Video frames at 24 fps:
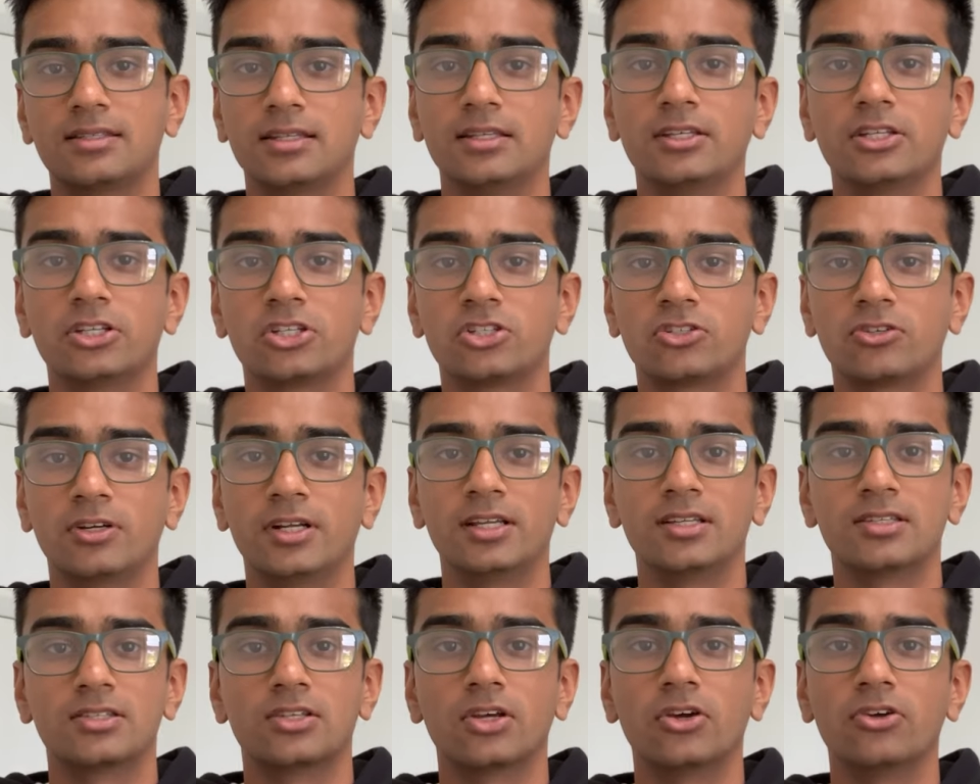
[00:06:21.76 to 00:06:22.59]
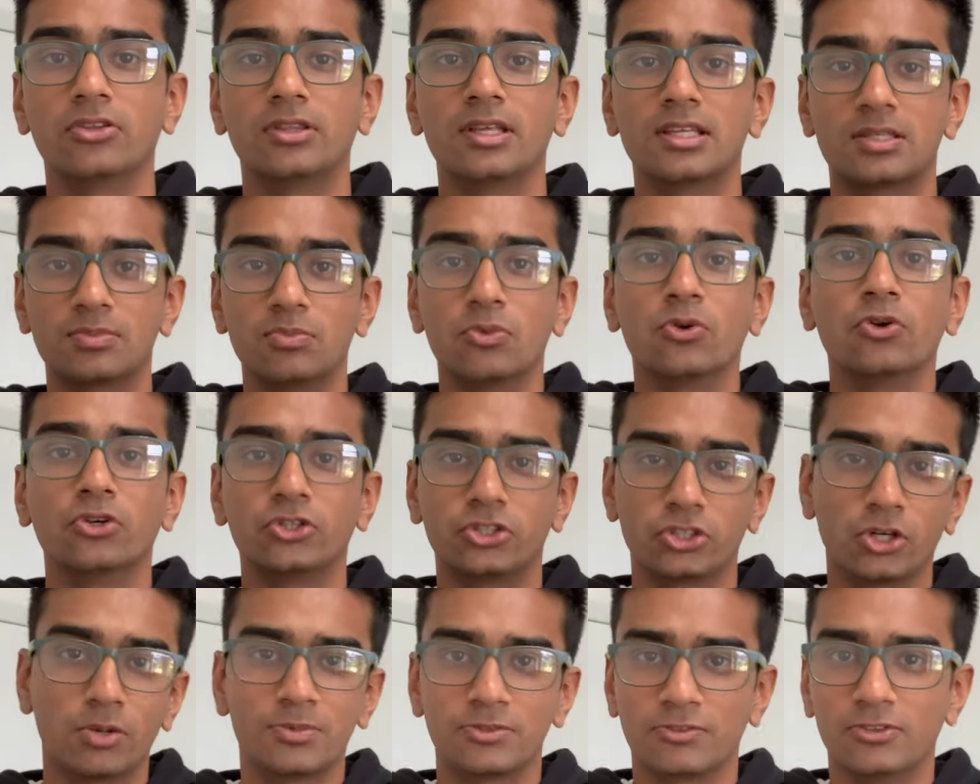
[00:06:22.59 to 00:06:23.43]
industry so there's more
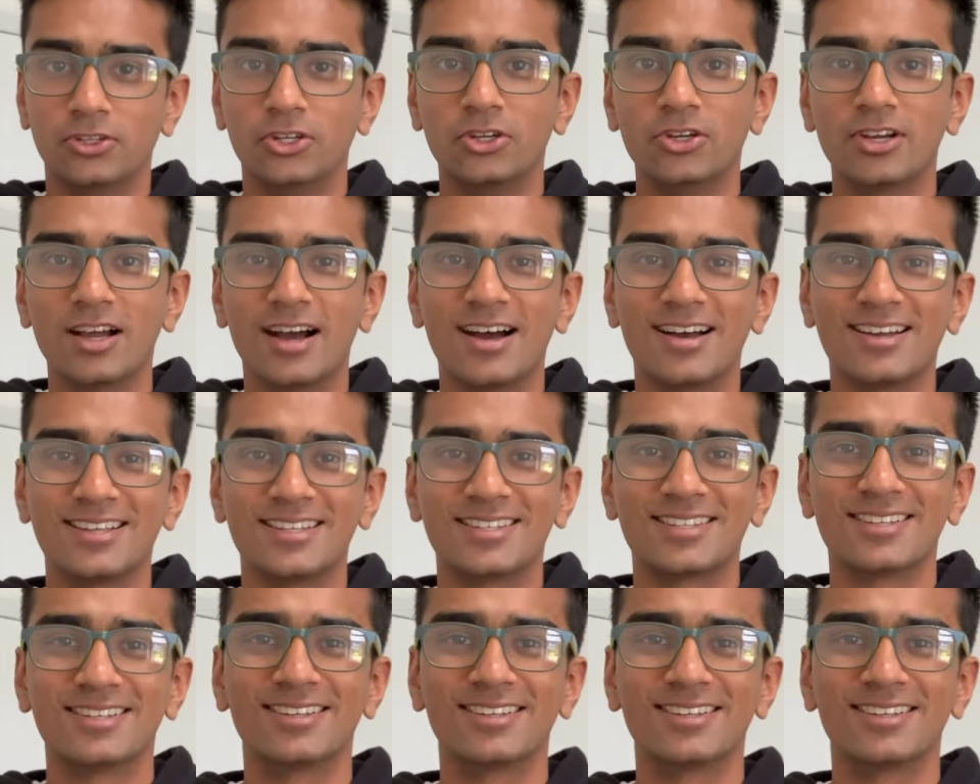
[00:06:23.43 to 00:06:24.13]
jobs for you guys.